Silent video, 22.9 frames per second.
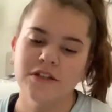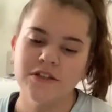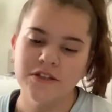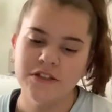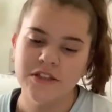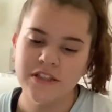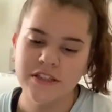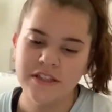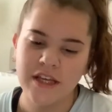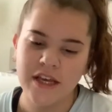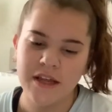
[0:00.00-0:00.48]

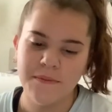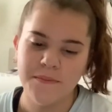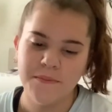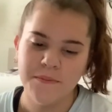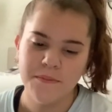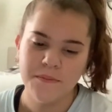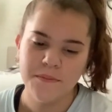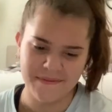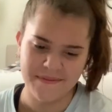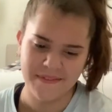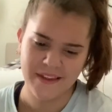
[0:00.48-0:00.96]
She said,
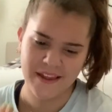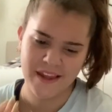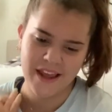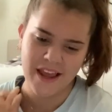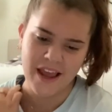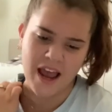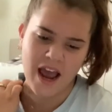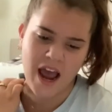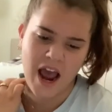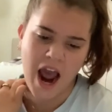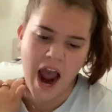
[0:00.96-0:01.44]

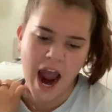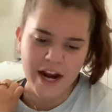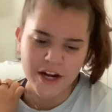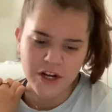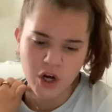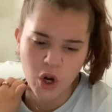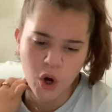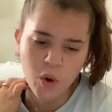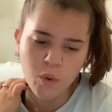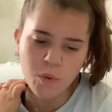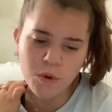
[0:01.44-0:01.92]
I
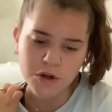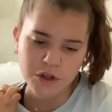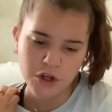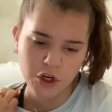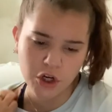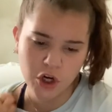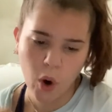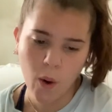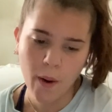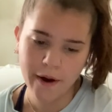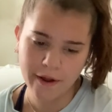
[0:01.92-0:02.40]
know what
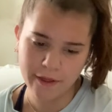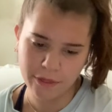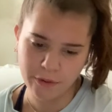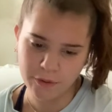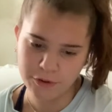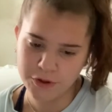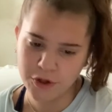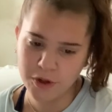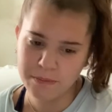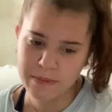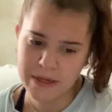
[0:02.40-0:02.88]
you're going
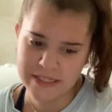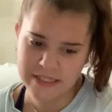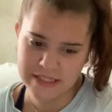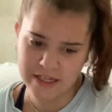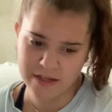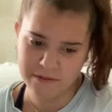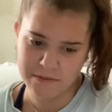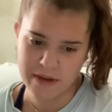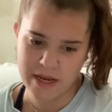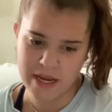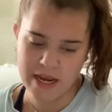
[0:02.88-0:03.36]
through, you're
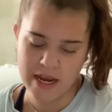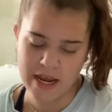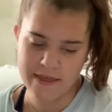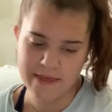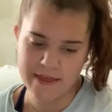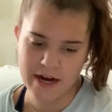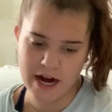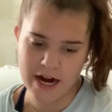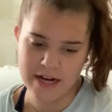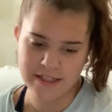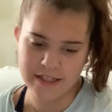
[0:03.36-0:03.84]
missing me.
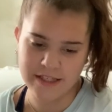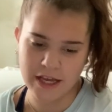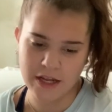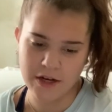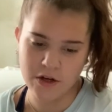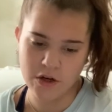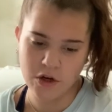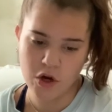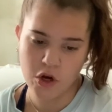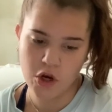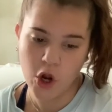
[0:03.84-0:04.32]
And then I
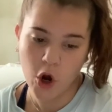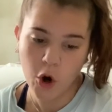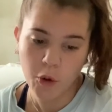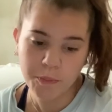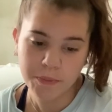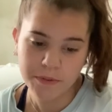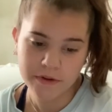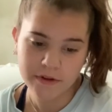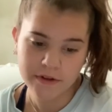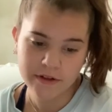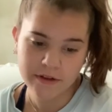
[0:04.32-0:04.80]
said,
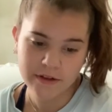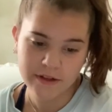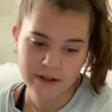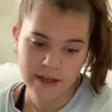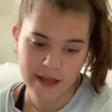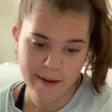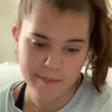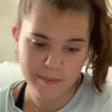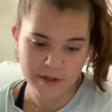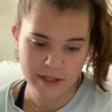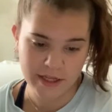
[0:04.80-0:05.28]
Nope,
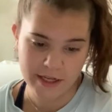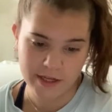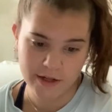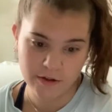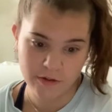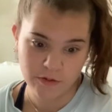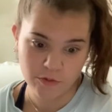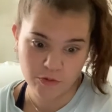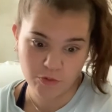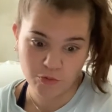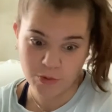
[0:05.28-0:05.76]
Emily,
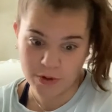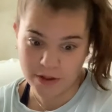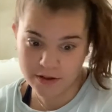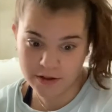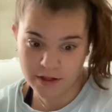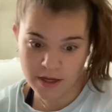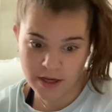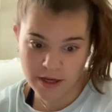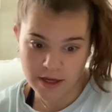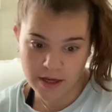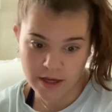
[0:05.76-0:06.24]

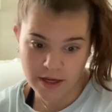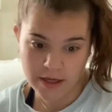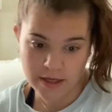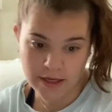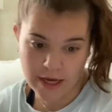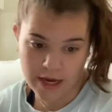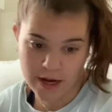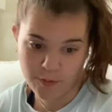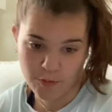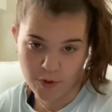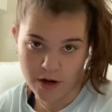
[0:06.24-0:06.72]
really?
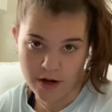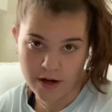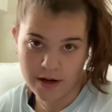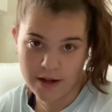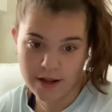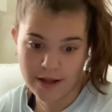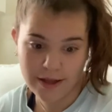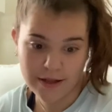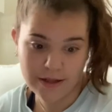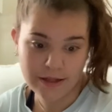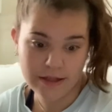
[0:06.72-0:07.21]
Camryn,
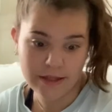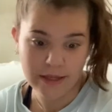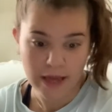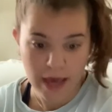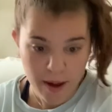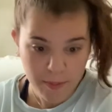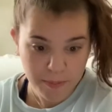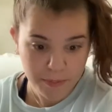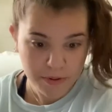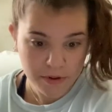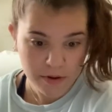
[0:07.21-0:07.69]

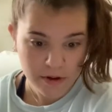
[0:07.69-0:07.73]
yep.